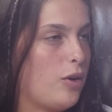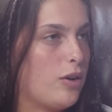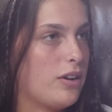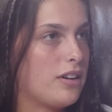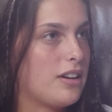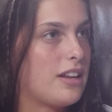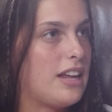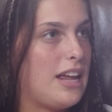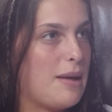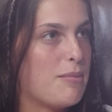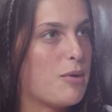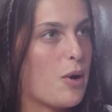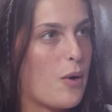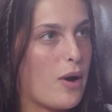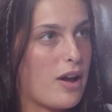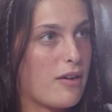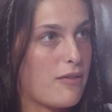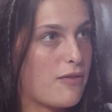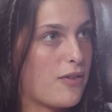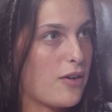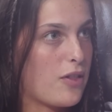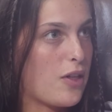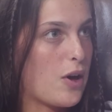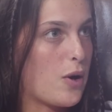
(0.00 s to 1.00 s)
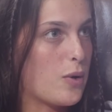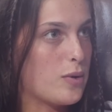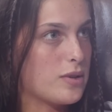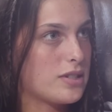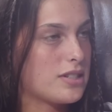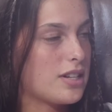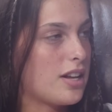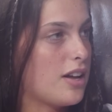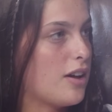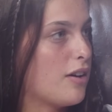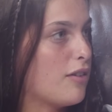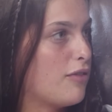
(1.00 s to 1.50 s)
and keep going for
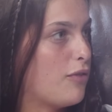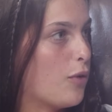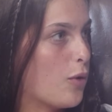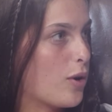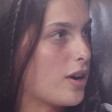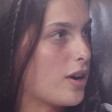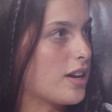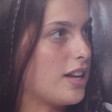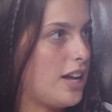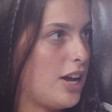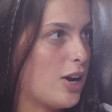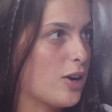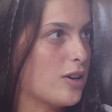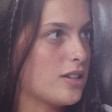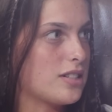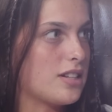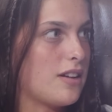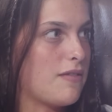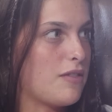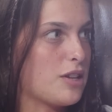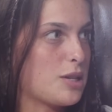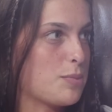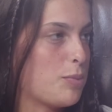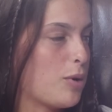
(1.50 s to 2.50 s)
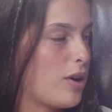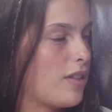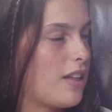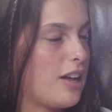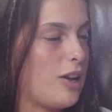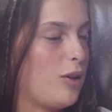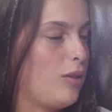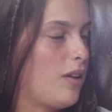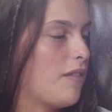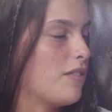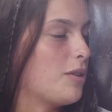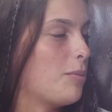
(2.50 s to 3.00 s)
those 4 years of the sport that
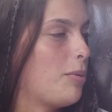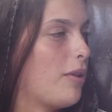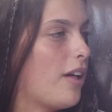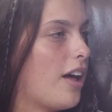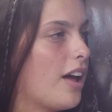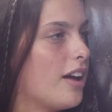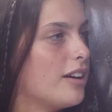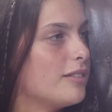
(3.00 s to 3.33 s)
you love to play.